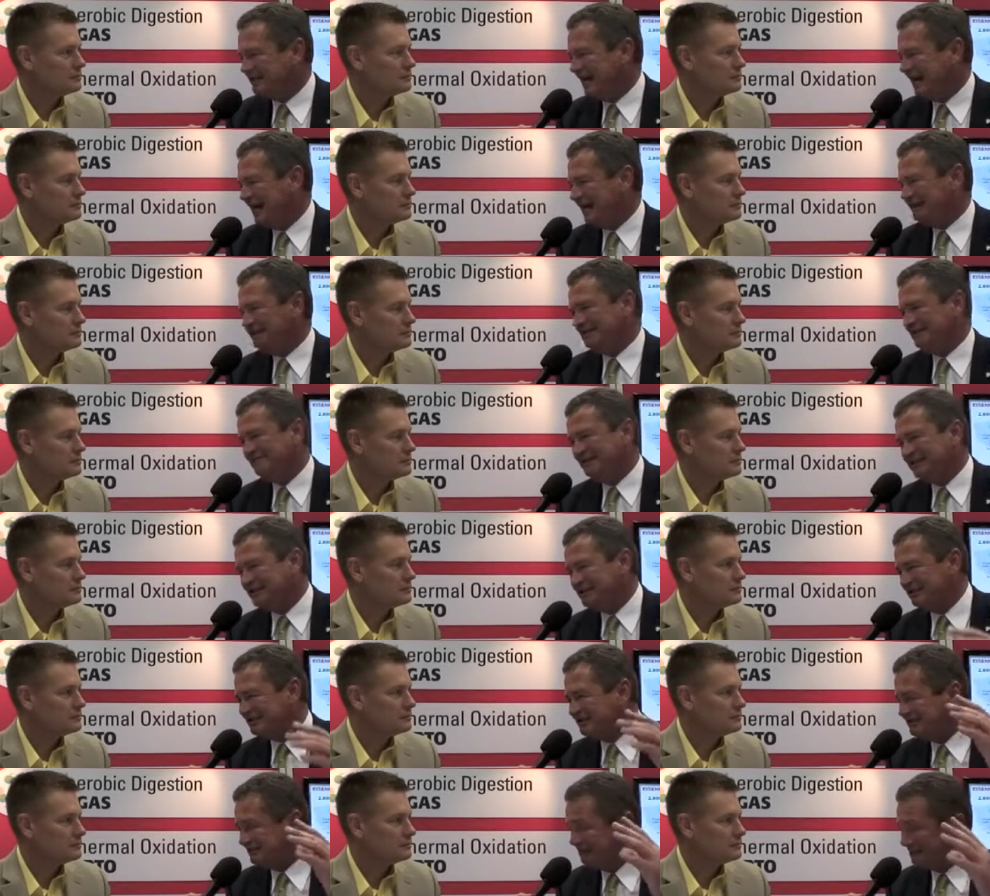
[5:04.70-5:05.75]
Speaker 1: gas
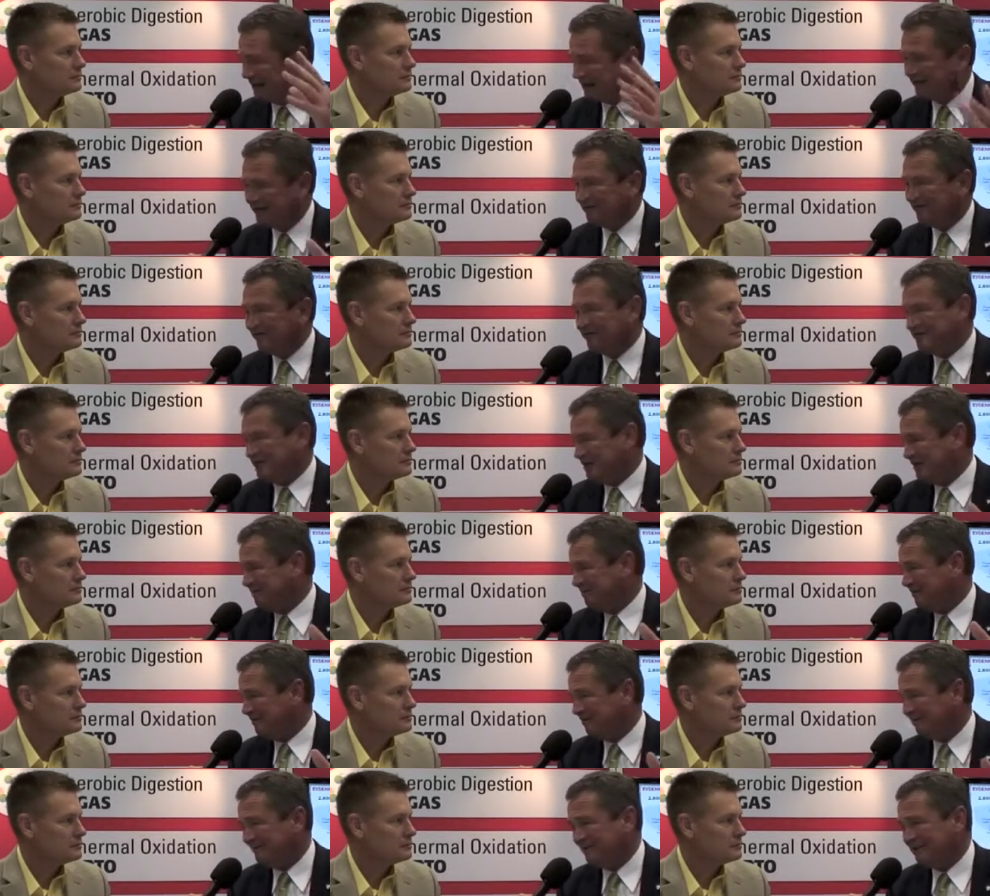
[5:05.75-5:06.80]
emissions, better,
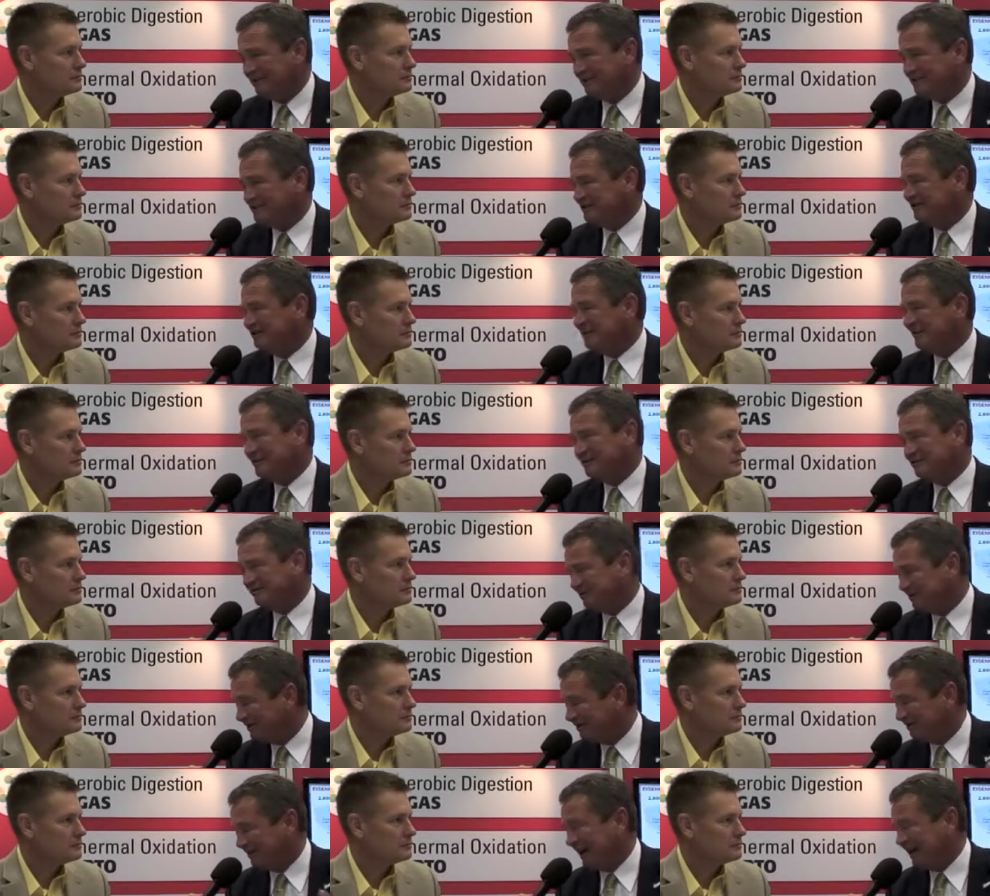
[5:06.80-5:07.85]
cheaper for
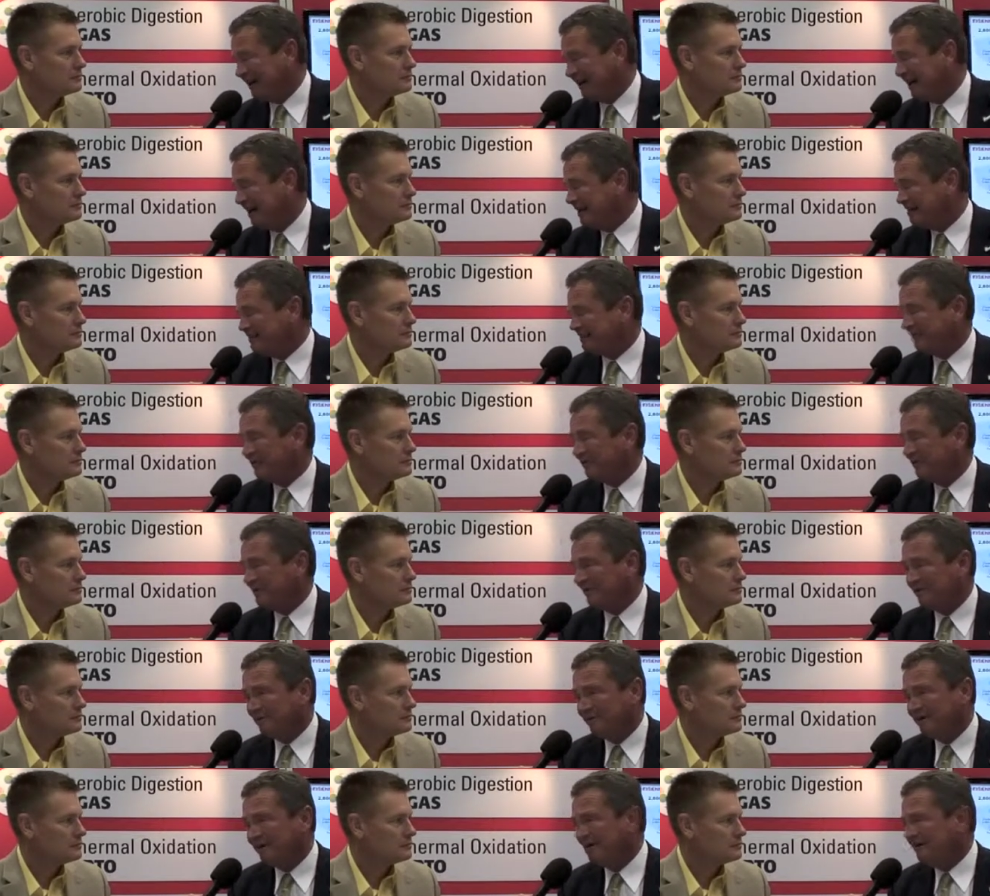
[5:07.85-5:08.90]
consumers, revitalize our
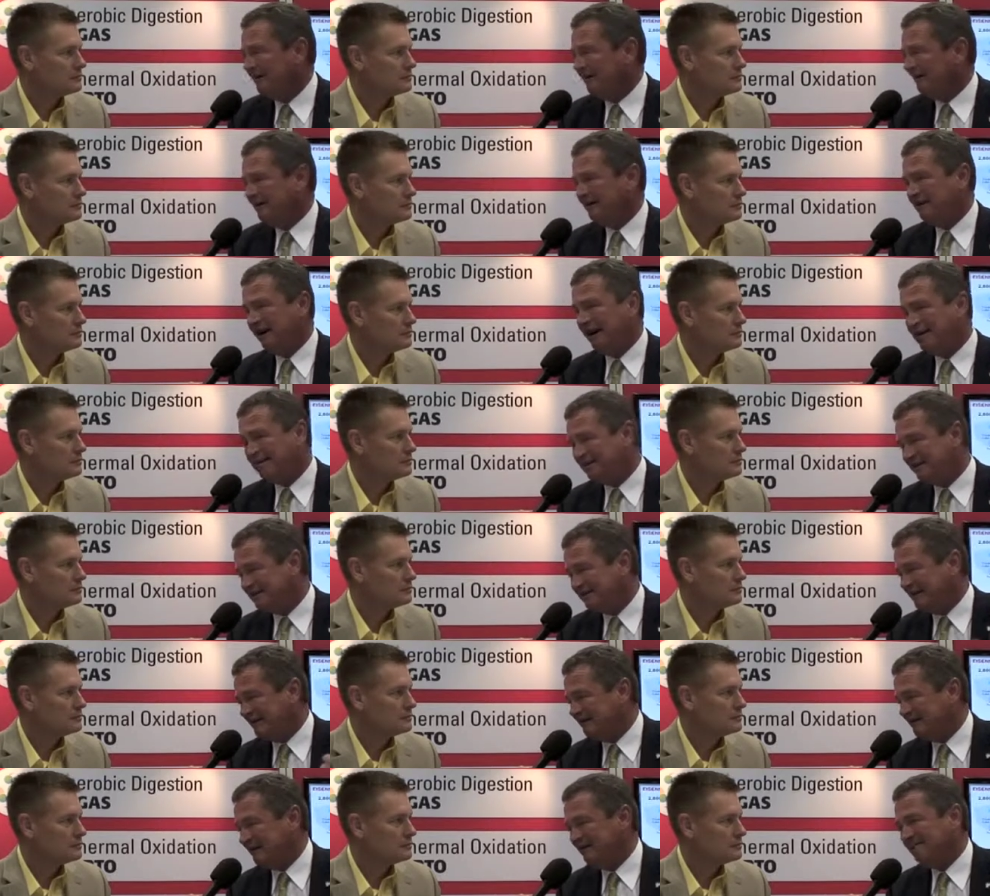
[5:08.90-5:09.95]
rural
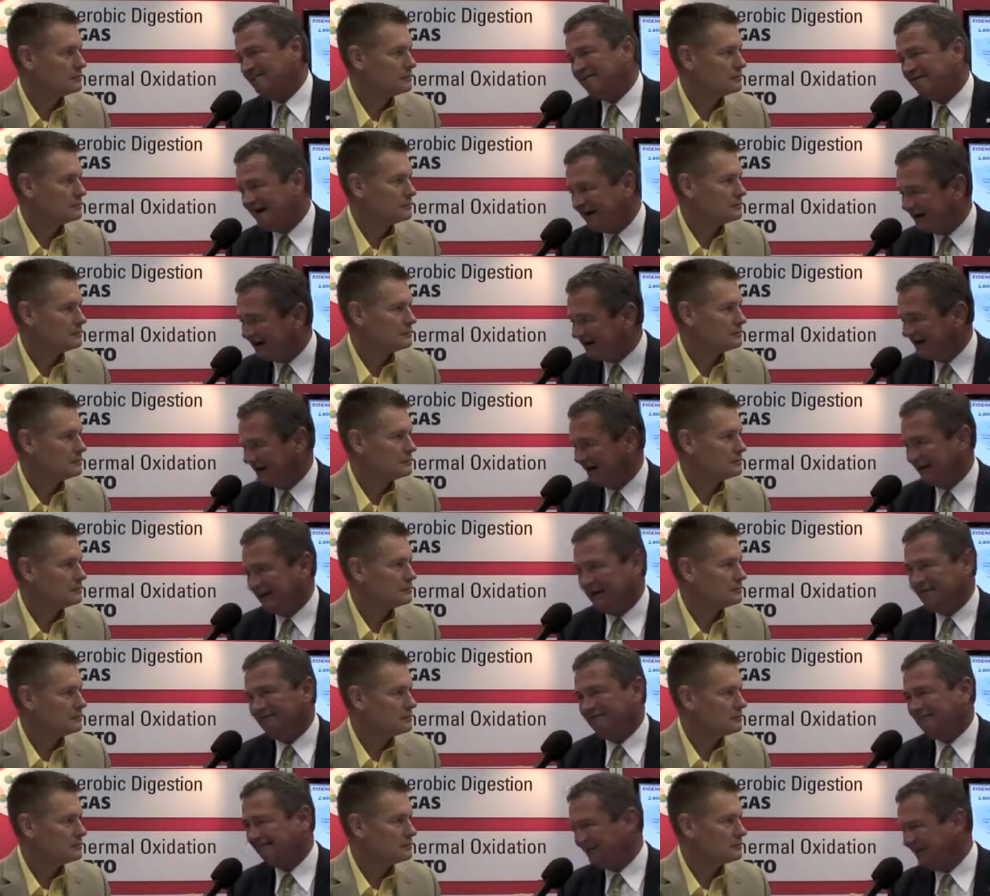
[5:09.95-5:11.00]
economies, and
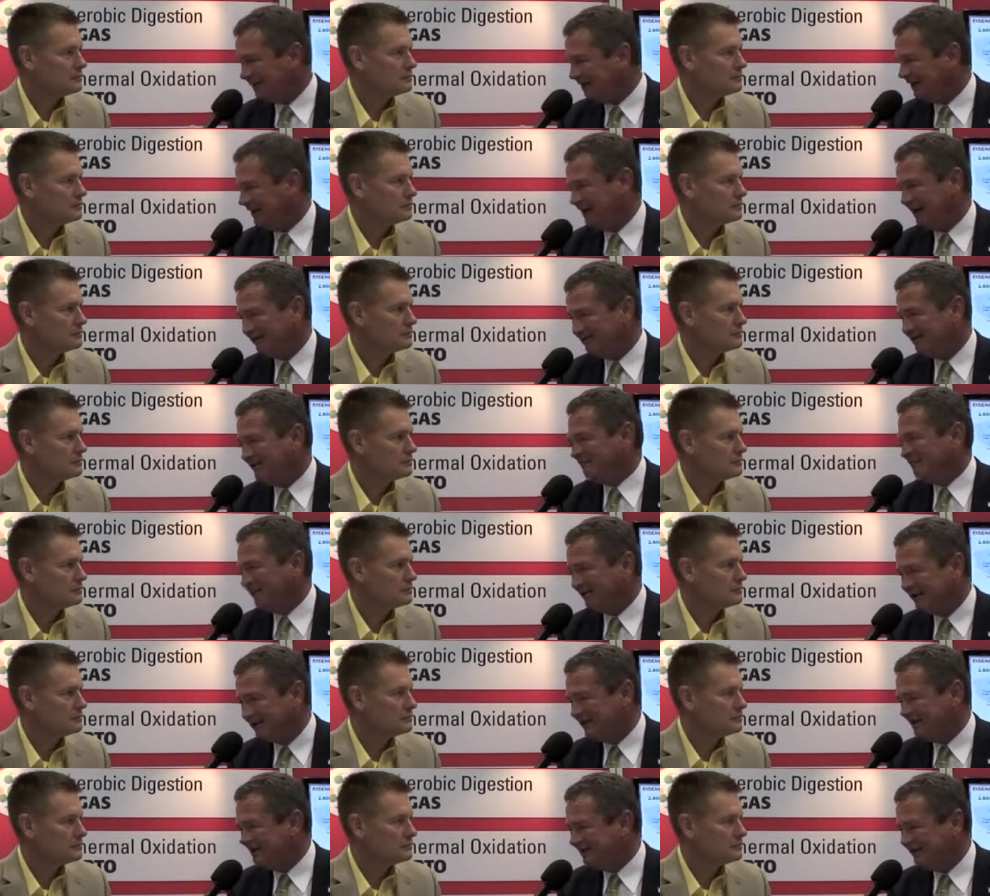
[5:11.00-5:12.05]
finally, finally, after
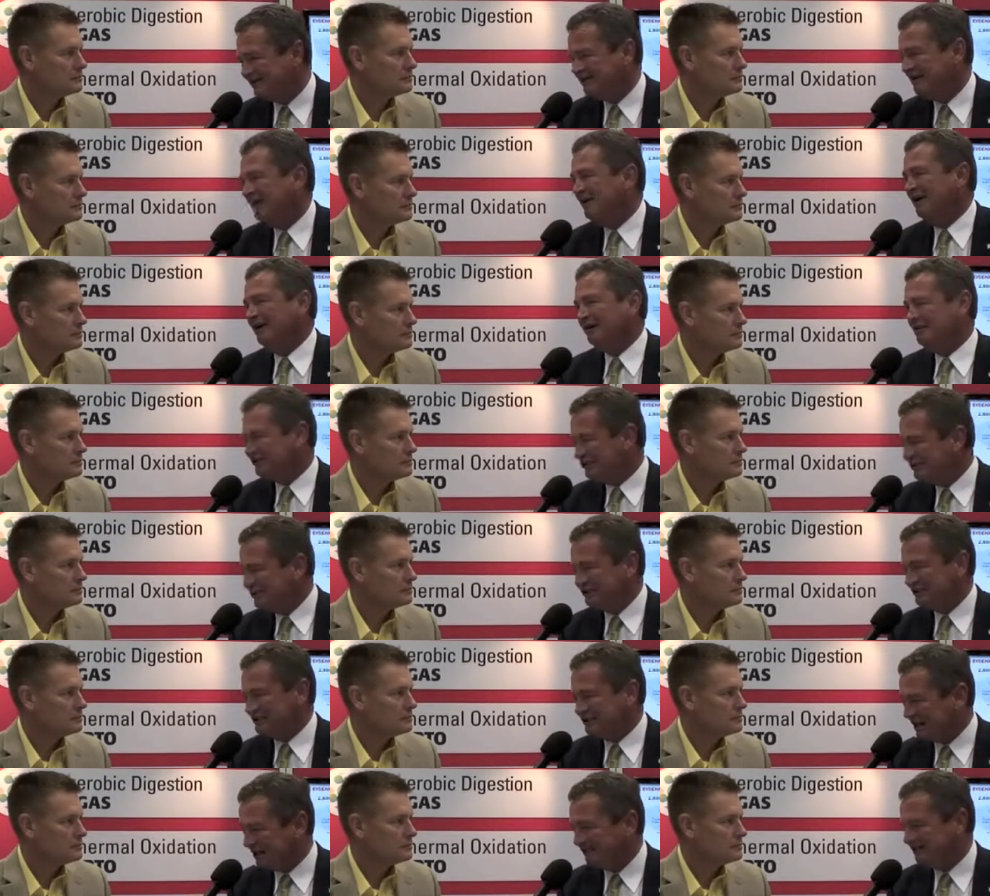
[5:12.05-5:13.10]
40 years, do
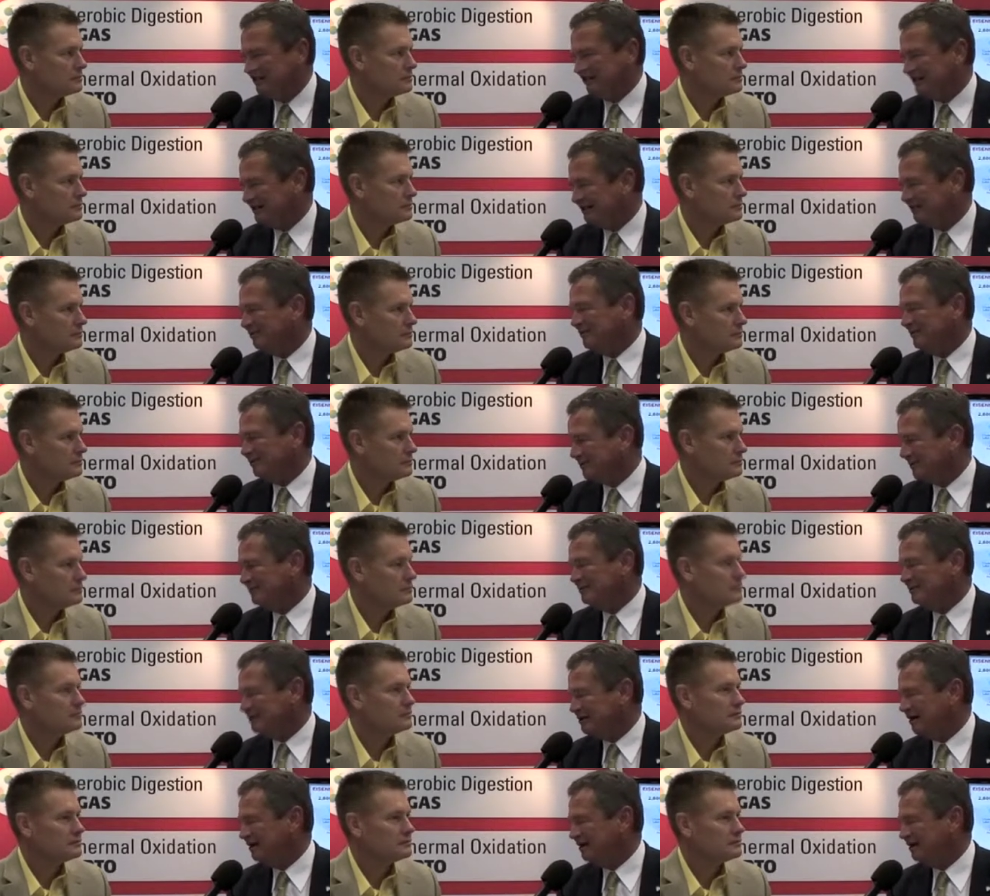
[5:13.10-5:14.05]
something to reduce